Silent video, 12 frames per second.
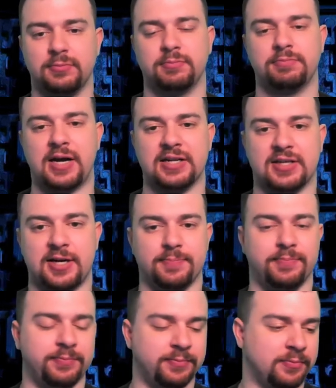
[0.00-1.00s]
bad time.
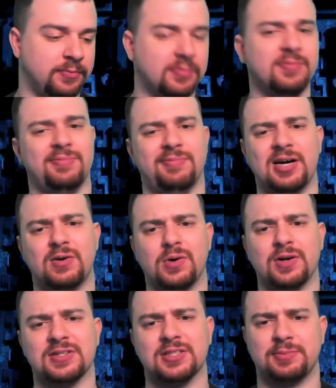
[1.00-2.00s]
Might work
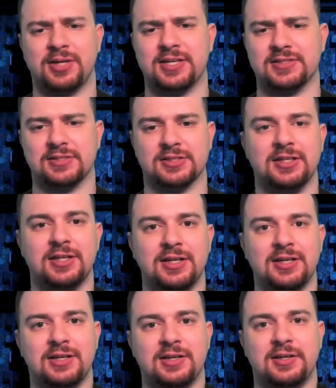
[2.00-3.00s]
in some cases
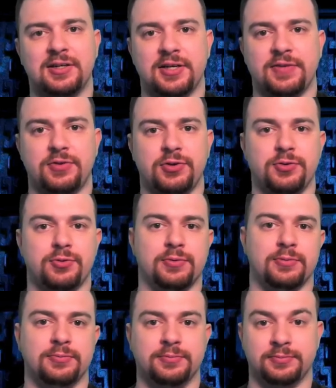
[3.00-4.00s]
if you
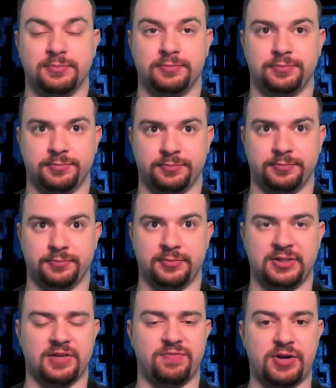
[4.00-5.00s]

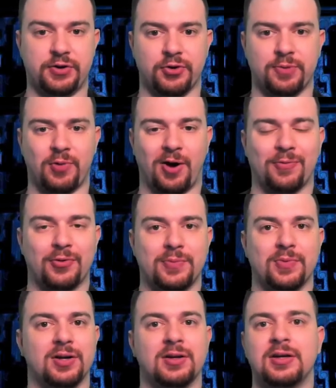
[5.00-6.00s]
configure it properly,
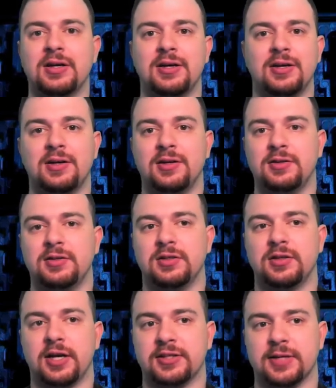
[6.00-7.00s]
but
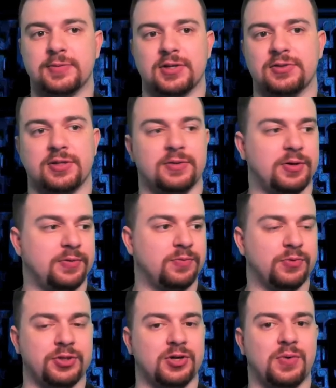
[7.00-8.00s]
nine times out of ten, you
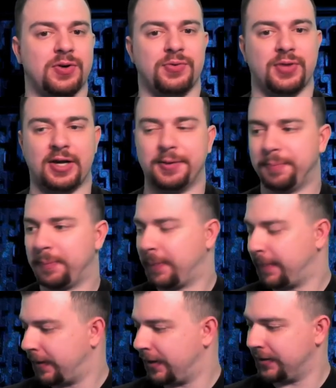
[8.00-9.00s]
really don't want to do that.
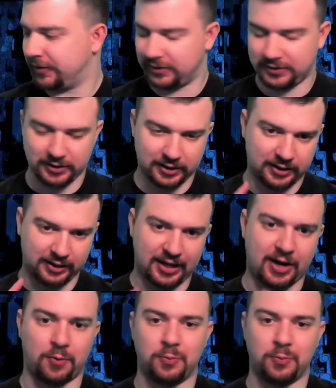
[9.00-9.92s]
Now,